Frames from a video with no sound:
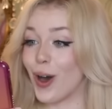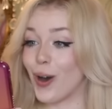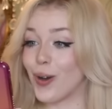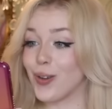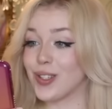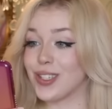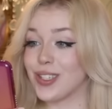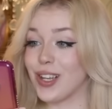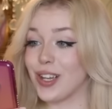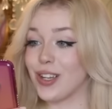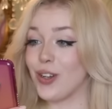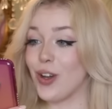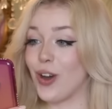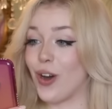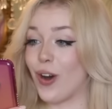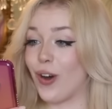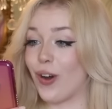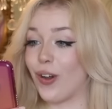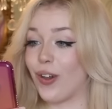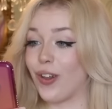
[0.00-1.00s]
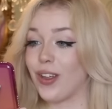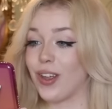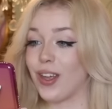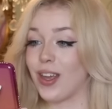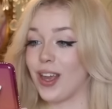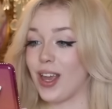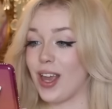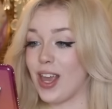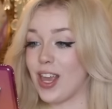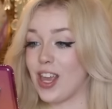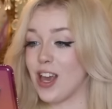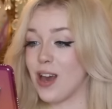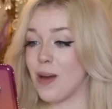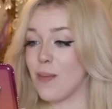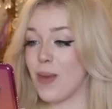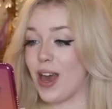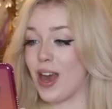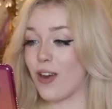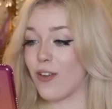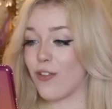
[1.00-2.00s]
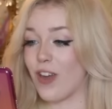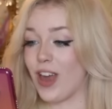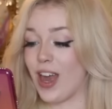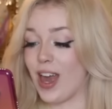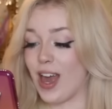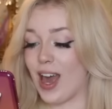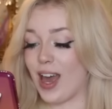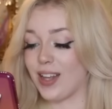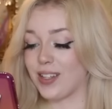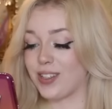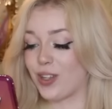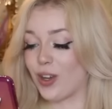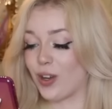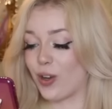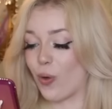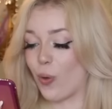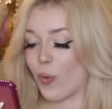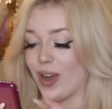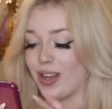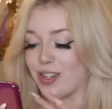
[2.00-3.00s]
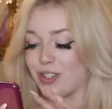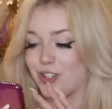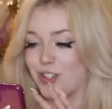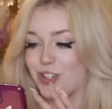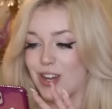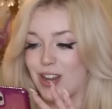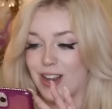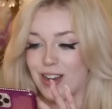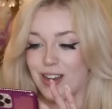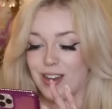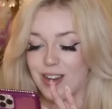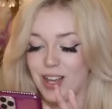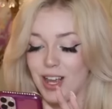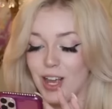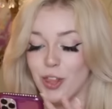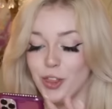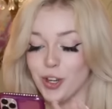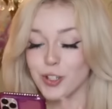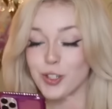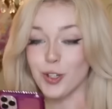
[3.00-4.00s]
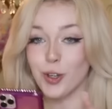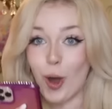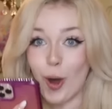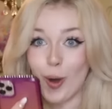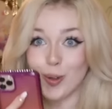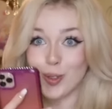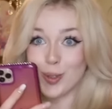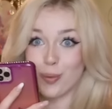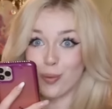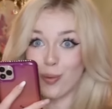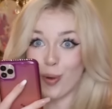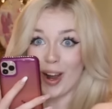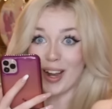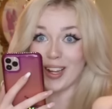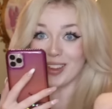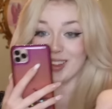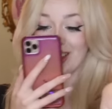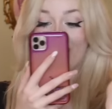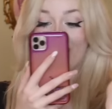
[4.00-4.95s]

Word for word: Ghost signal! EMF, ask a question. There's a ghost right